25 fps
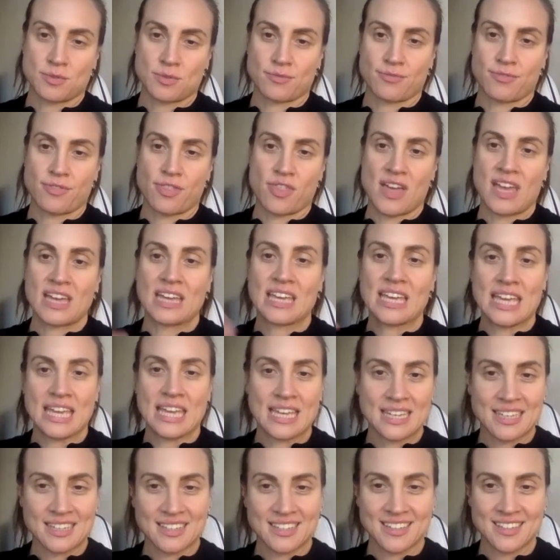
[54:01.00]
of
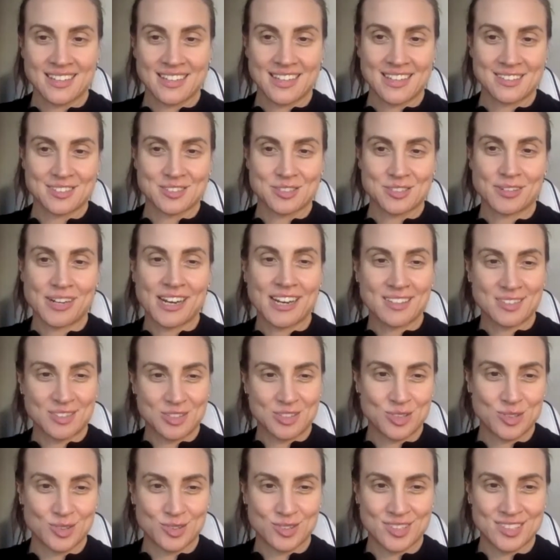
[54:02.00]
thanking and
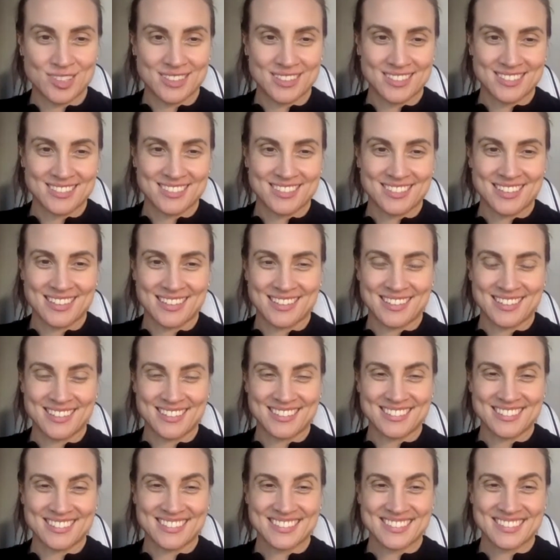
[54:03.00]
gratitude
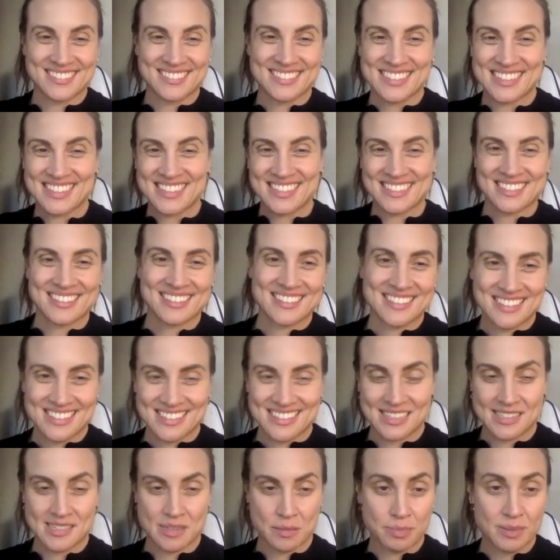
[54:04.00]
uh,
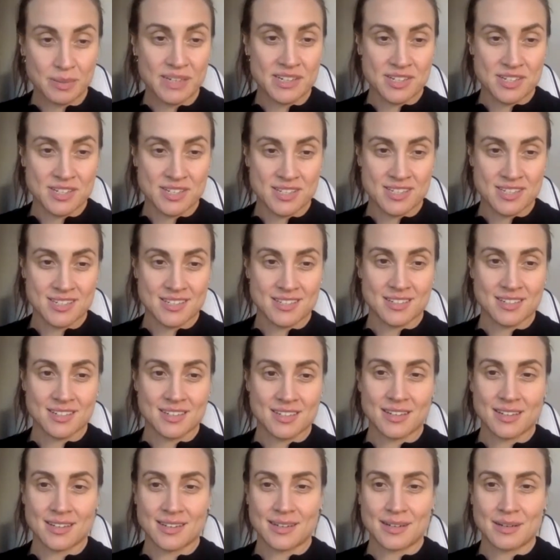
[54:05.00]
disappears.
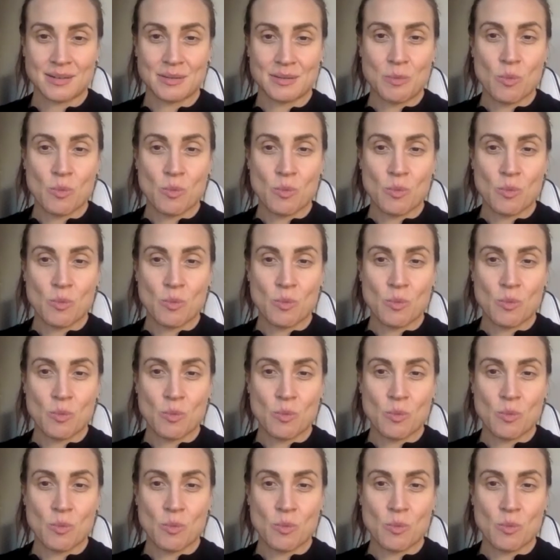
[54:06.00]
Uh,